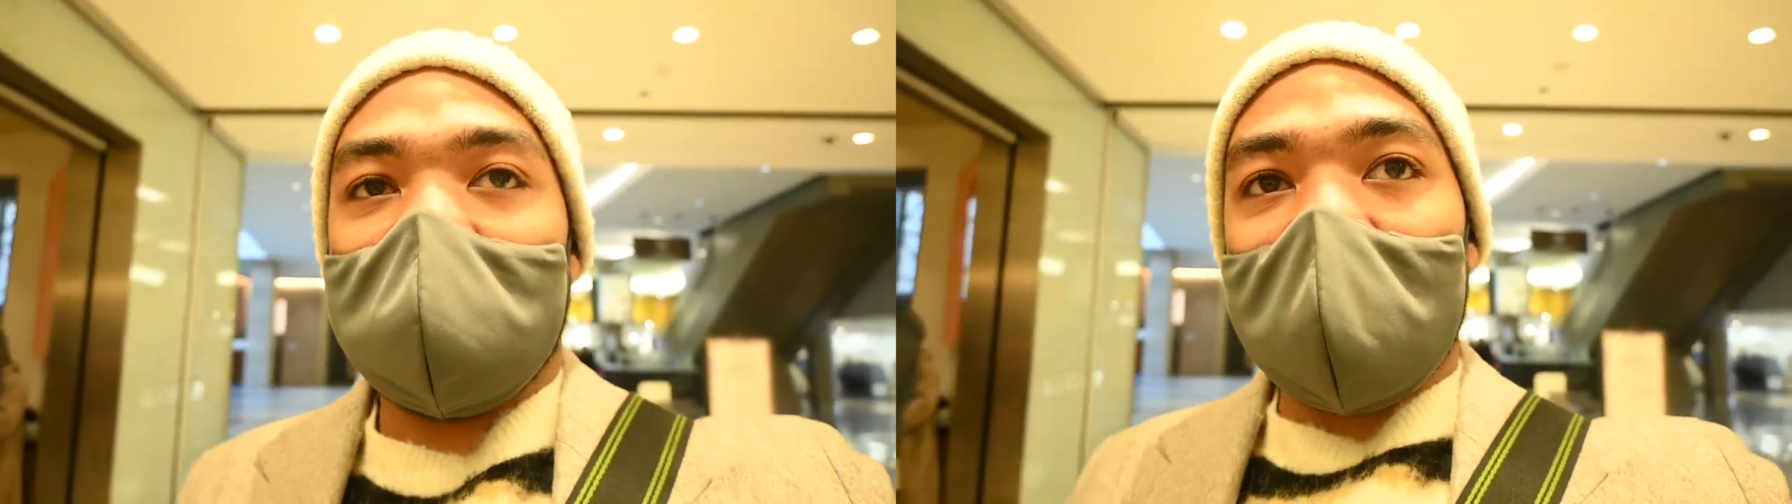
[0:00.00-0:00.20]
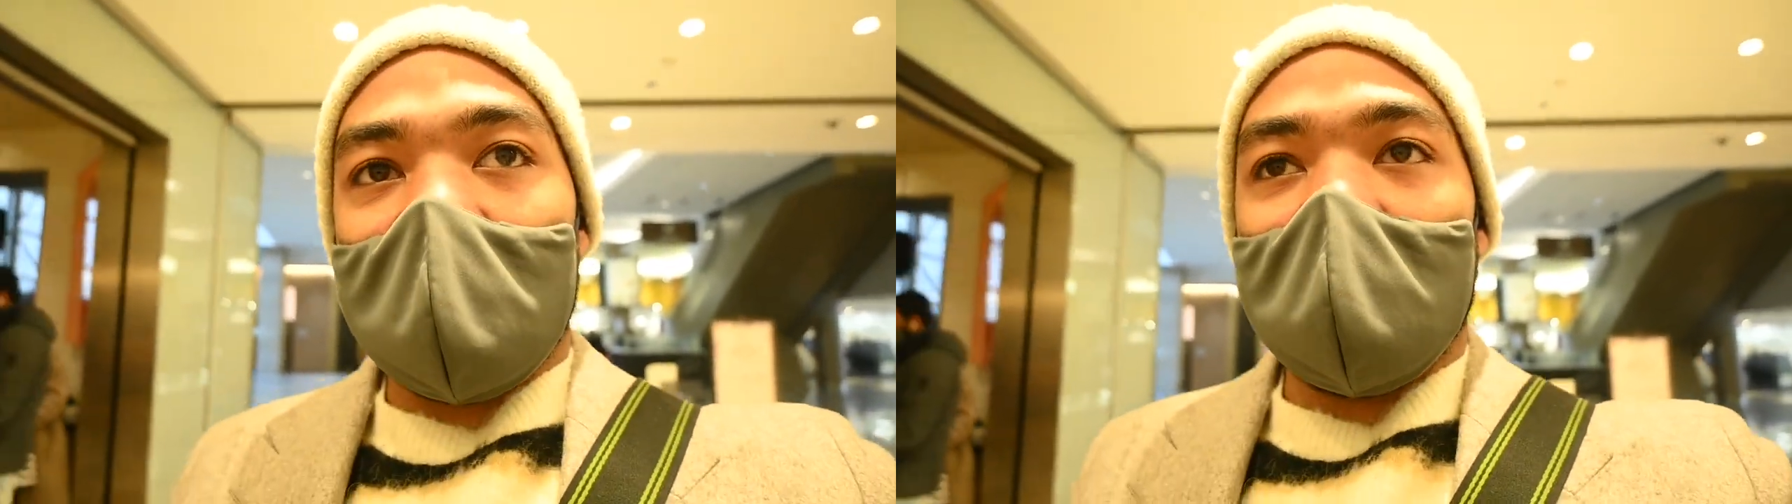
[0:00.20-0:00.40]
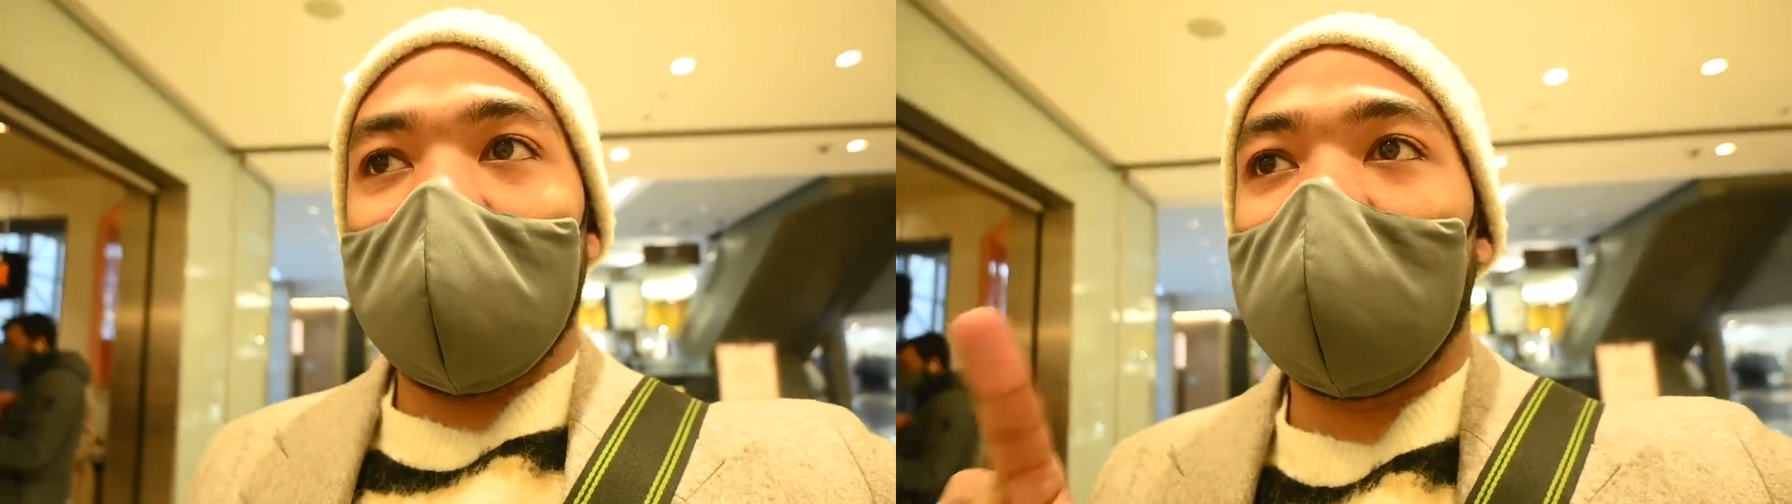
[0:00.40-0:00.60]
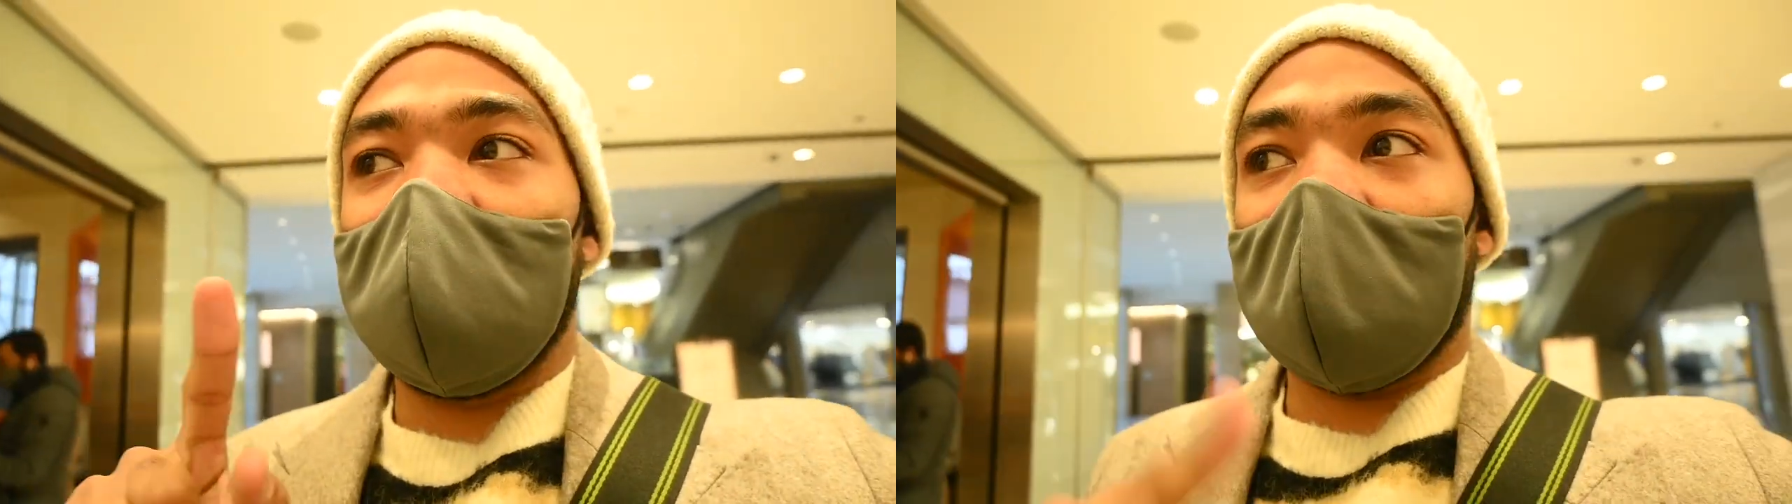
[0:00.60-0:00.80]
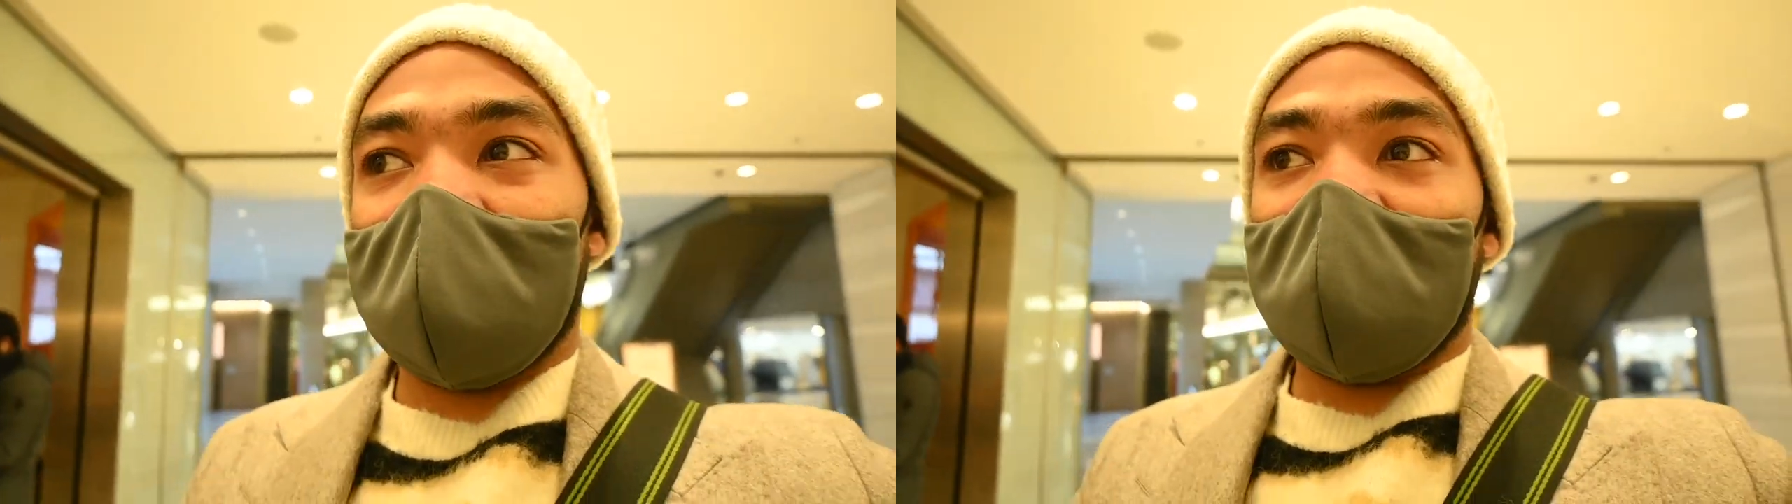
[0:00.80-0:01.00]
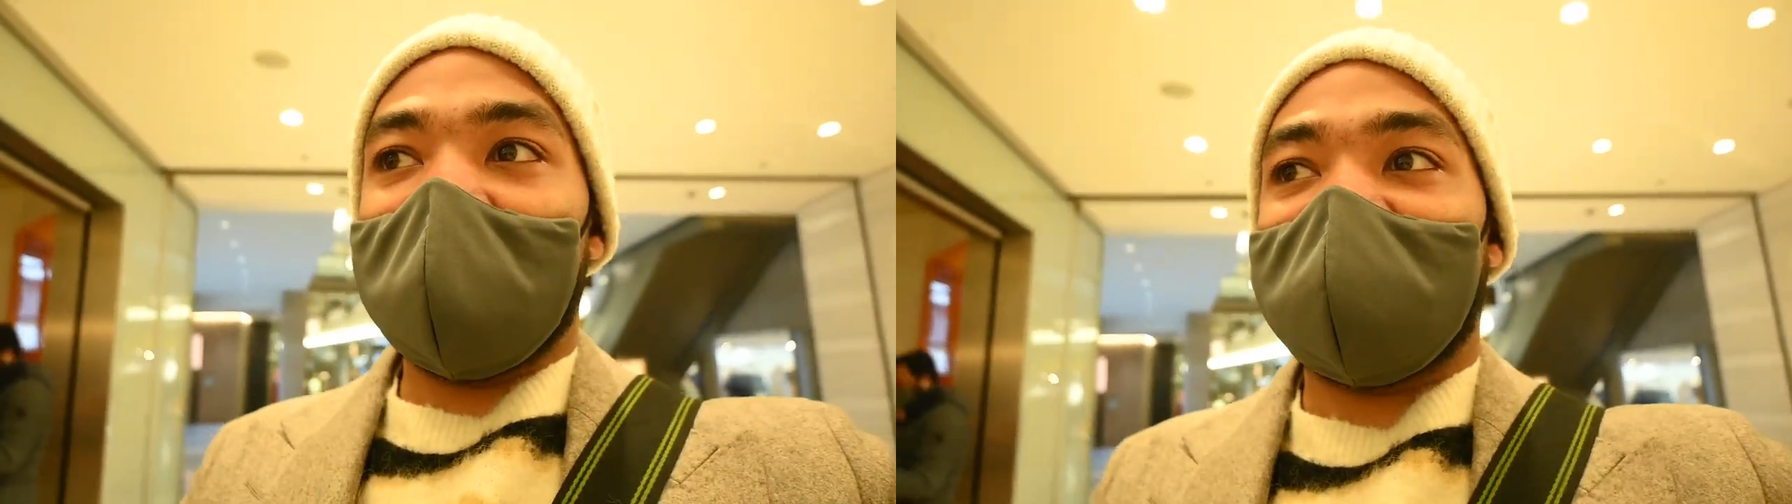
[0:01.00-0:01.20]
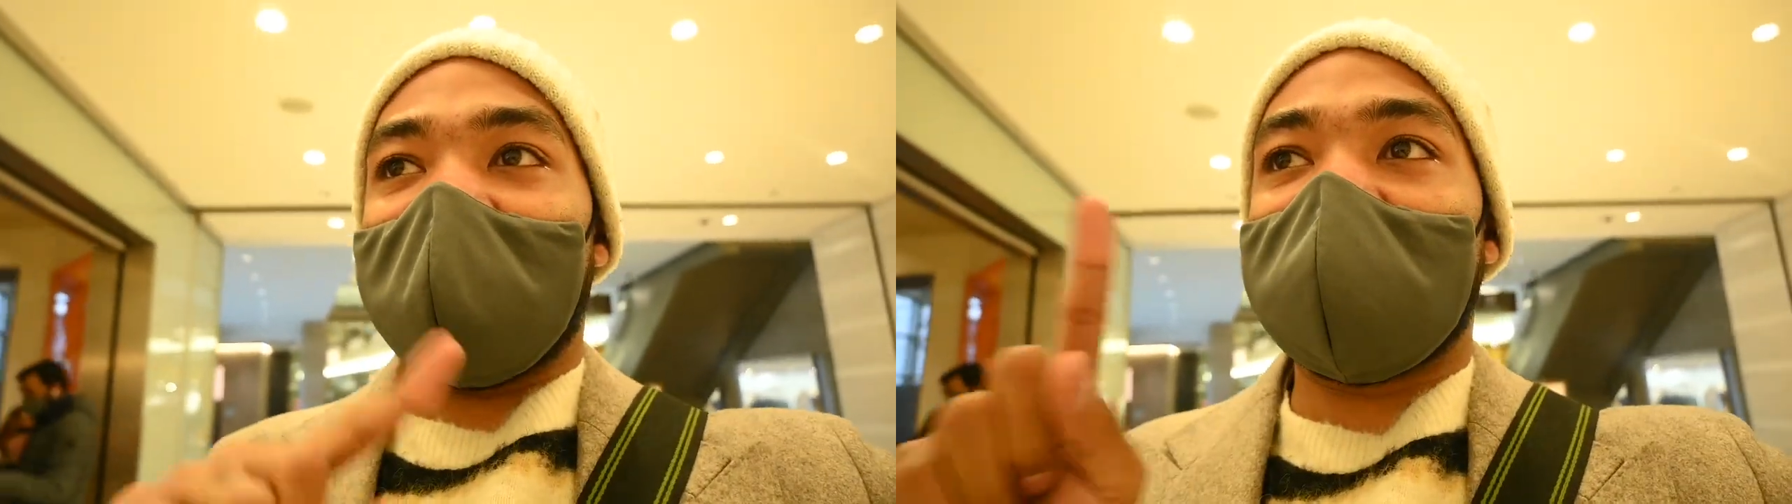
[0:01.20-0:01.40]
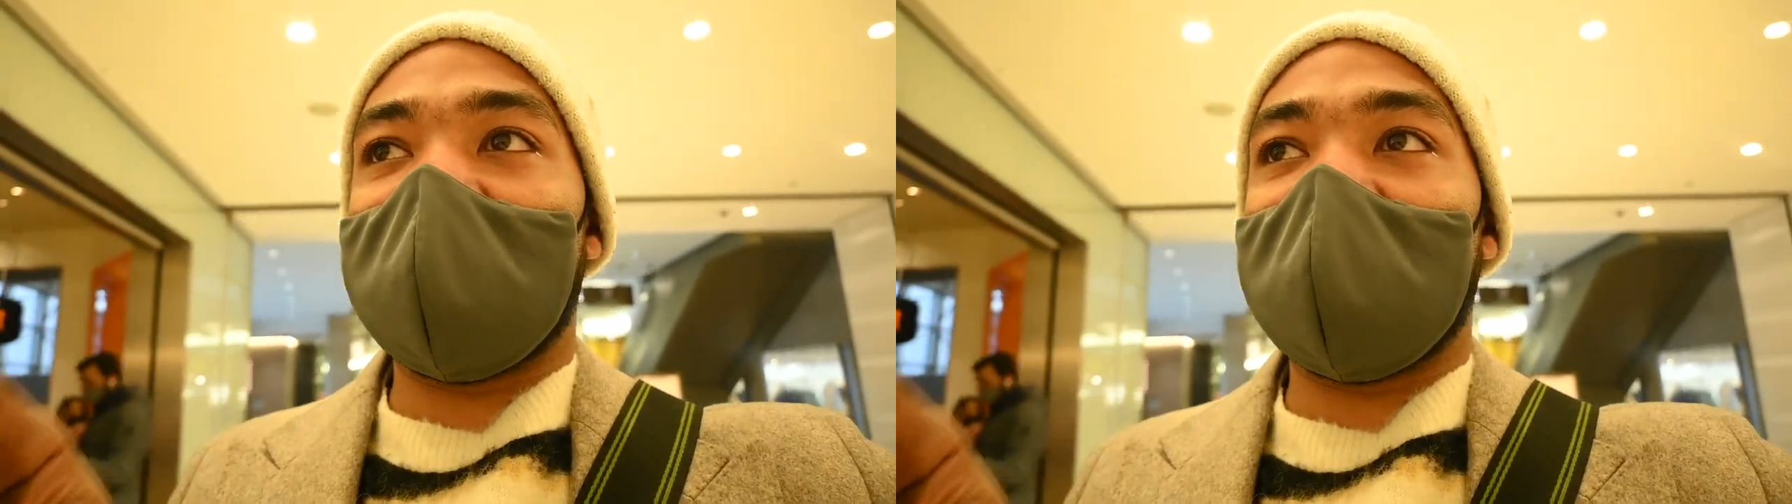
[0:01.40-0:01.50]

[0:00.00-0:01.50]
So we come in here first,